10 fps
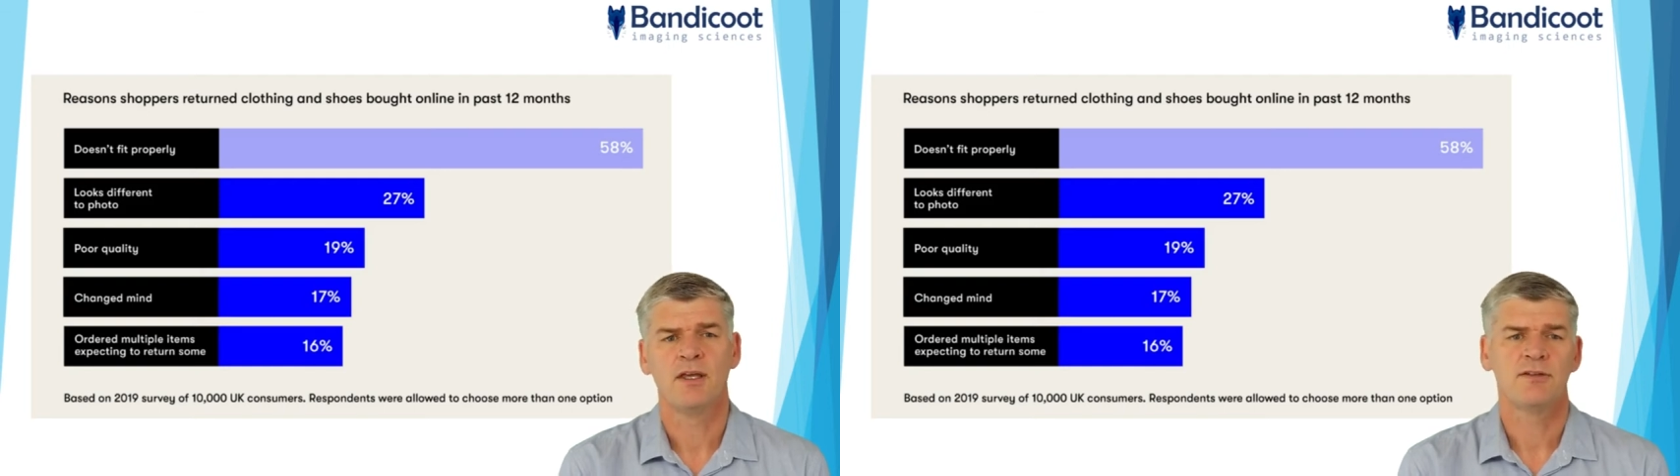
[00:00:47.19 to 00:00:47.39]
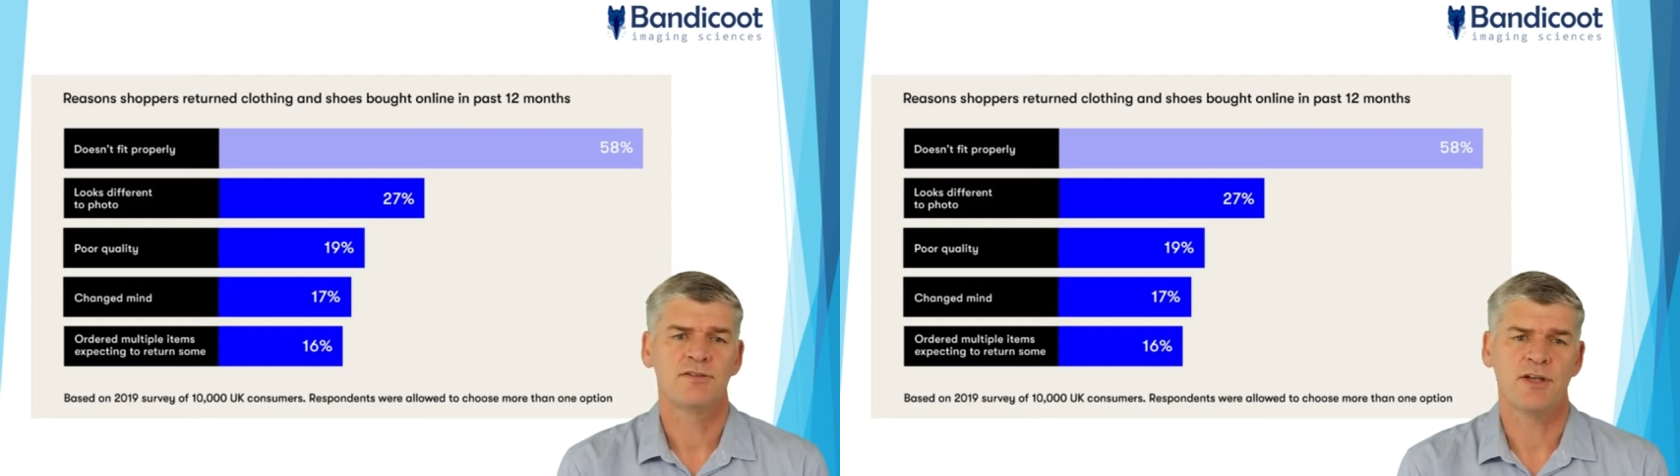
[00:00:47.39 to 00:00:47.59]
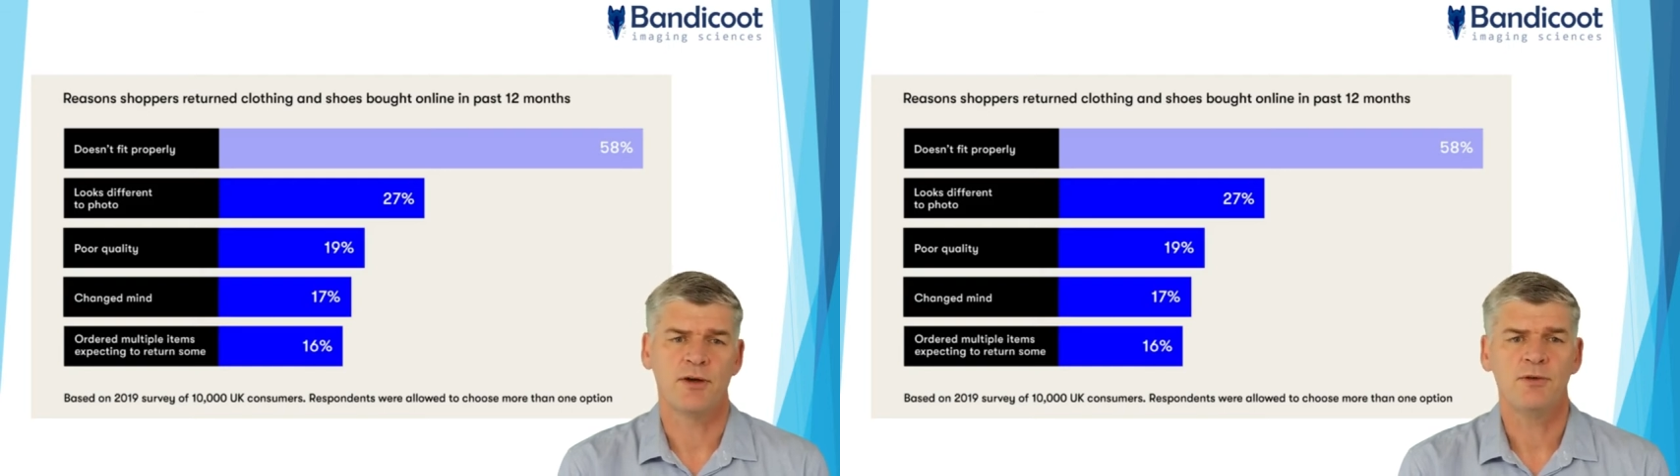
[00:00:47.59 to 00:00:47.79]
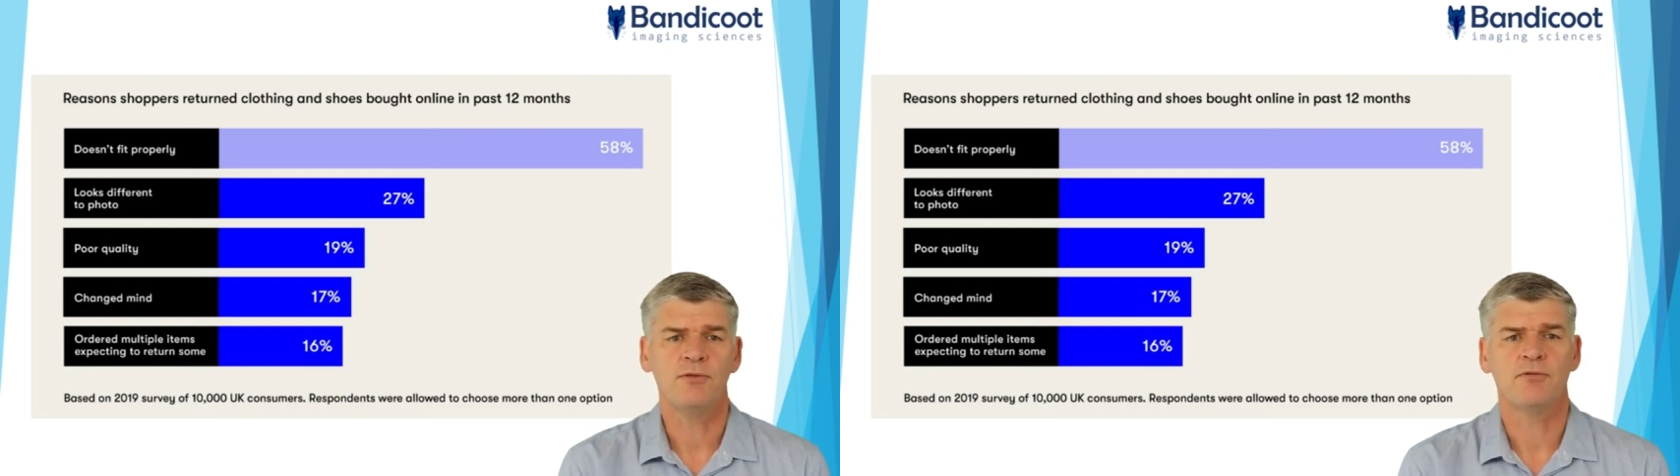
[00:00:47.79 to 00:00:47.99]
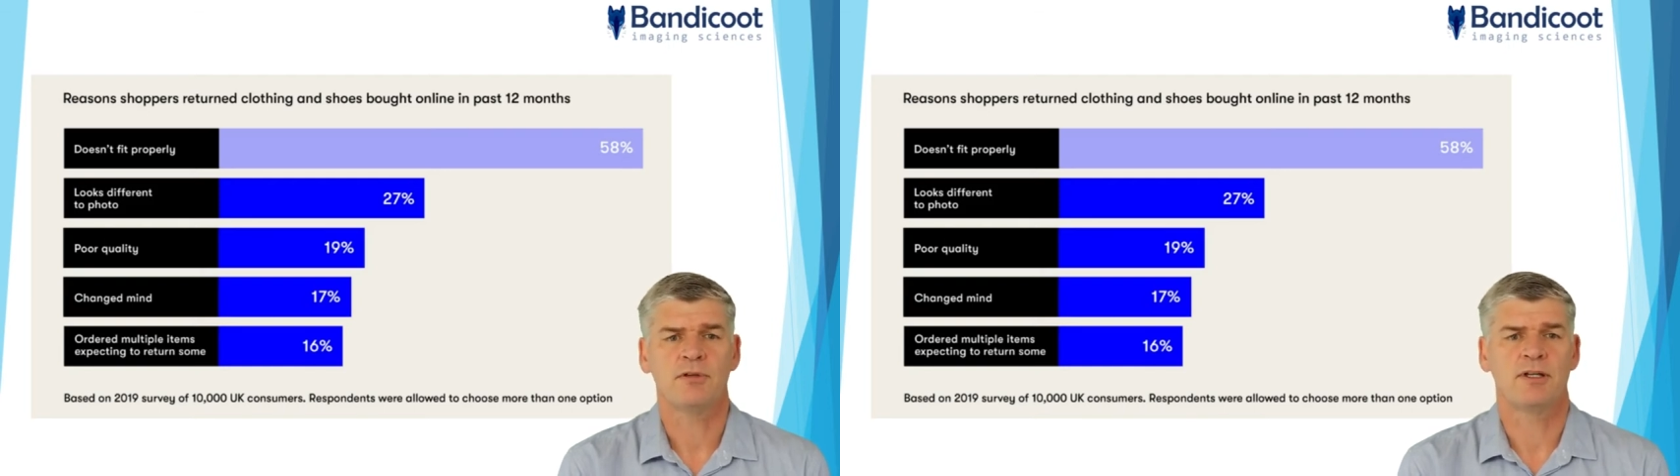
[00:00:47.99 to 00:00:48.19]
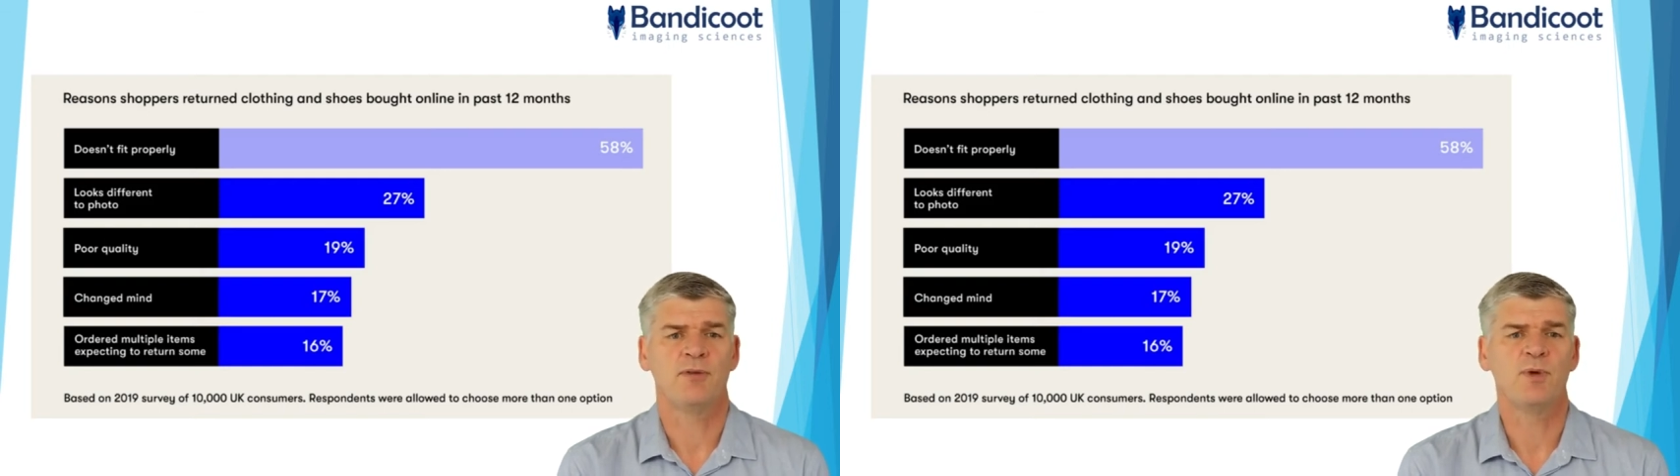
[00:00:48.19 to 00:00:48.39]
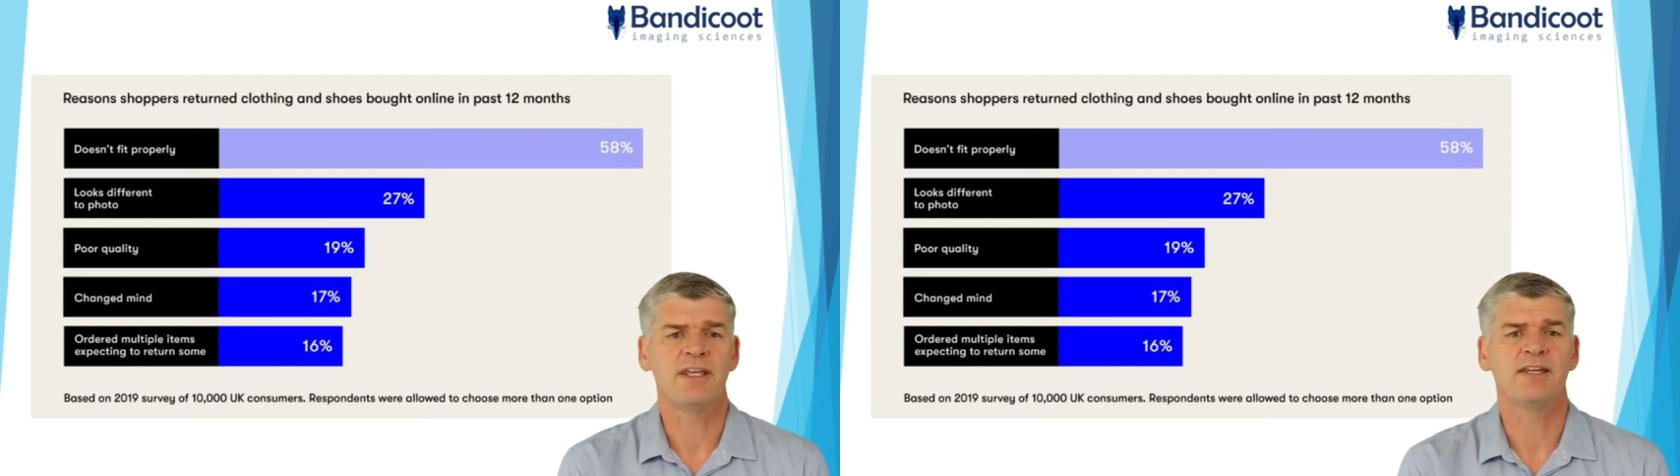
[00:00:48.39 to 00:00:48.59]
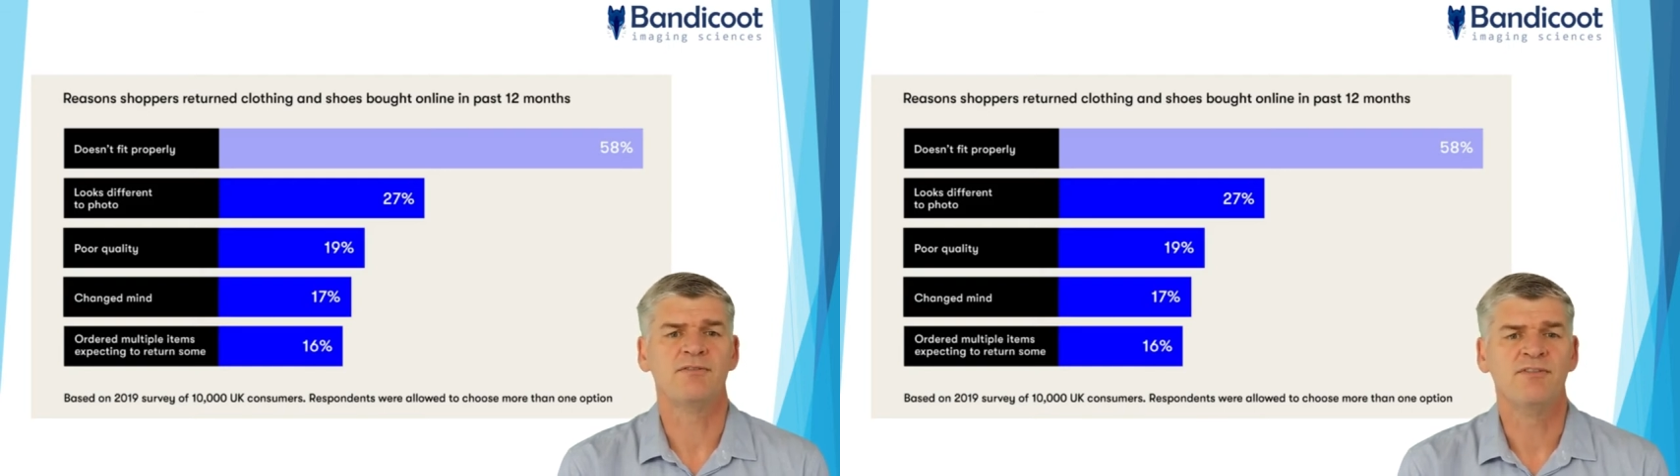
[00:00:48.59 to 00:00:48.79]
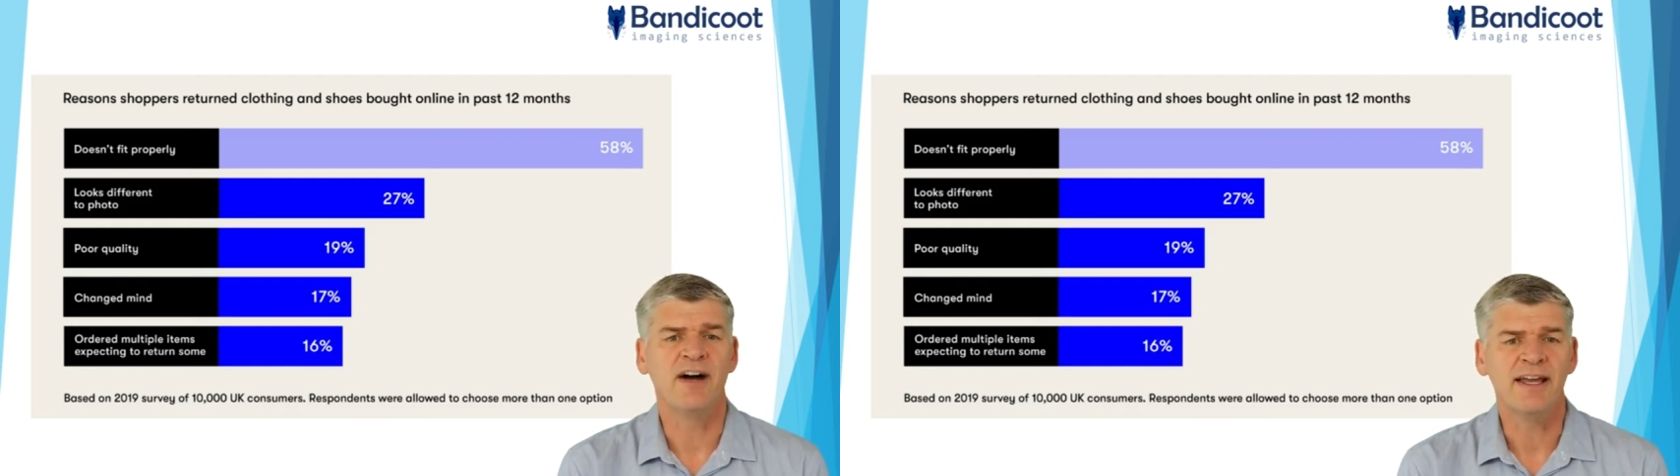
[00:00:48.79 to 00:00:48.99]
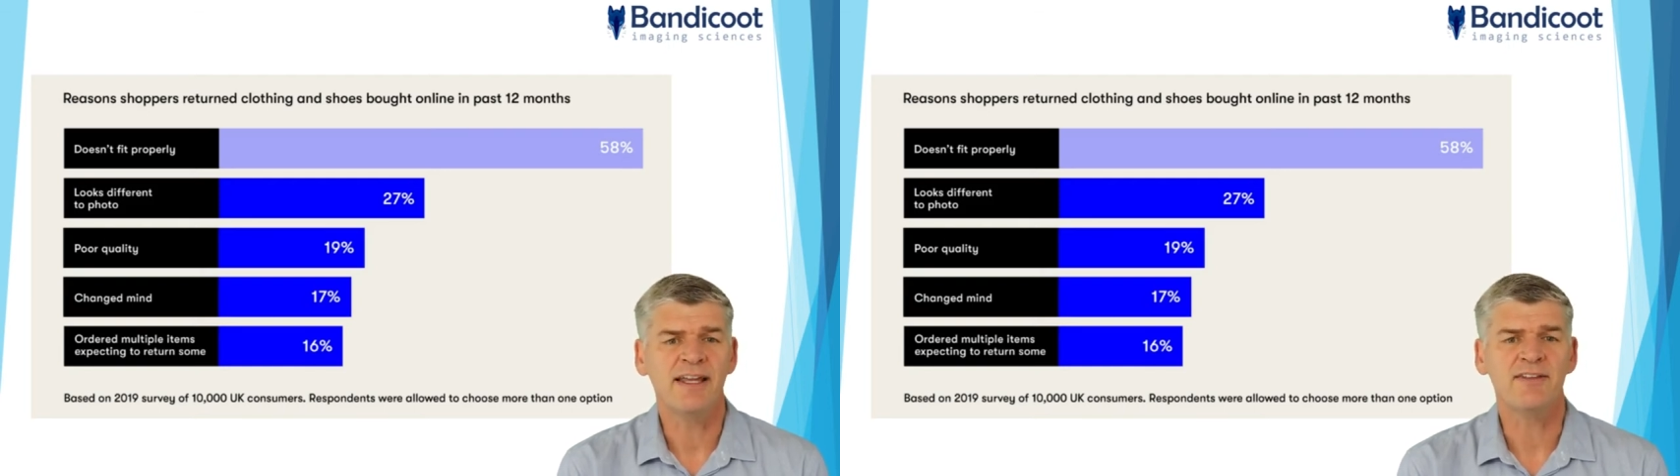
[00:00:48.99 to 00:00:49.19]
So, can we
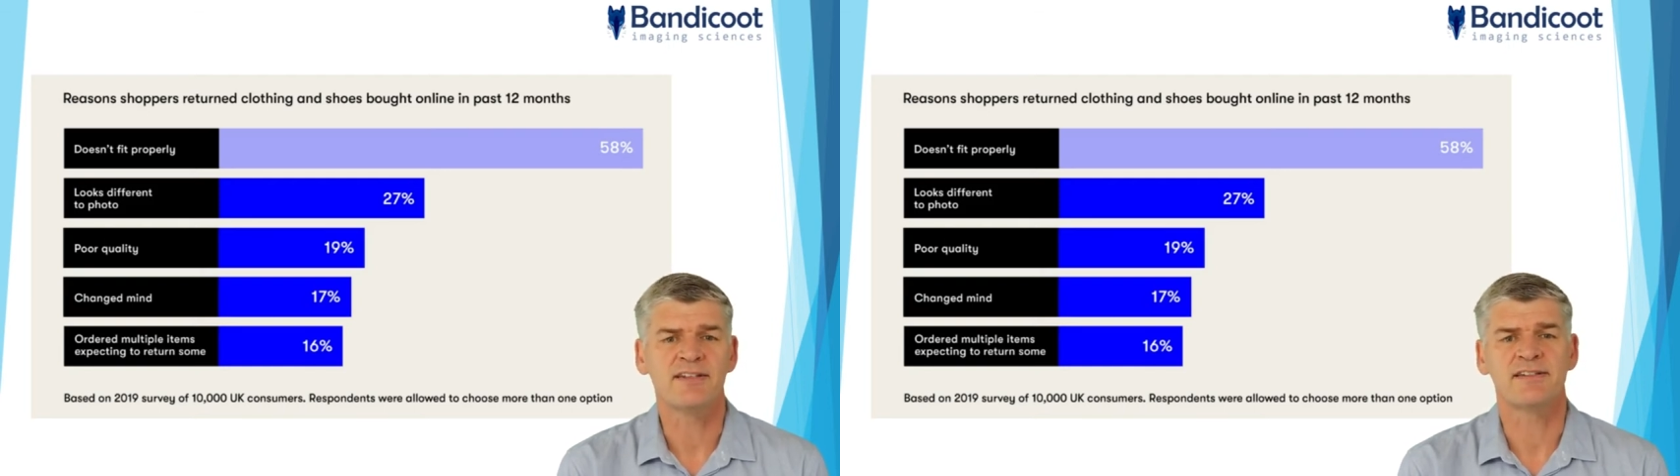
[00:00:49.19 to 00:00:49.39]
convey this